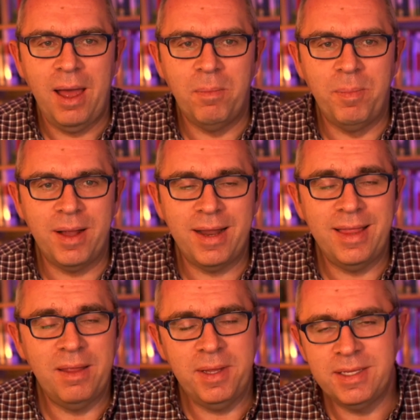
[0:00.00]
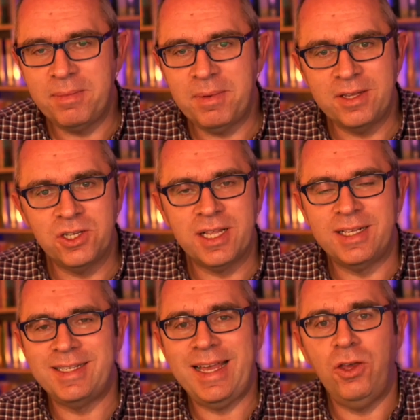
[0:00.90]
But in the meantime, I'd just like
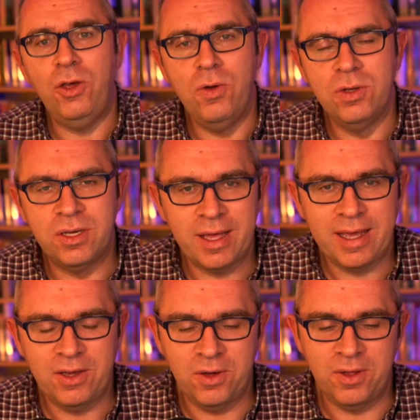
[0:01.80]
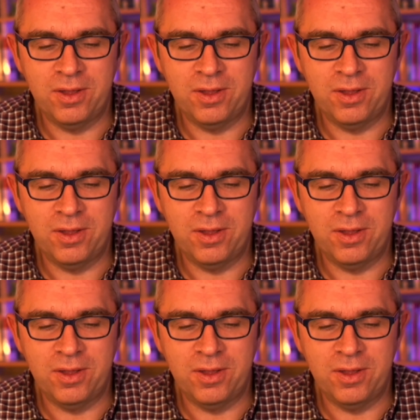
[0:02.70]
to say a huge thank you,